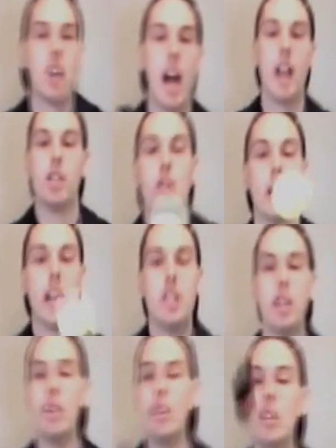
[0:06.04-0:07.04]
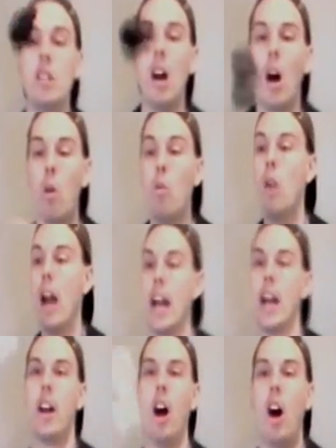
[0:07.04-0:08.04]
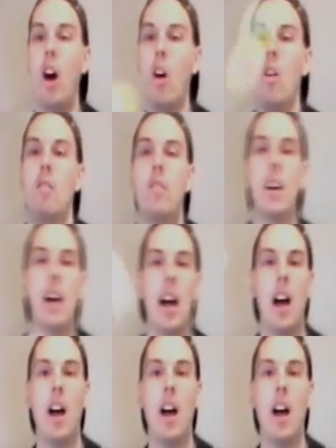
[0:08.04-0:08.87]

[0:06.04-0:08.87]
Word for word: Science you can do right at home.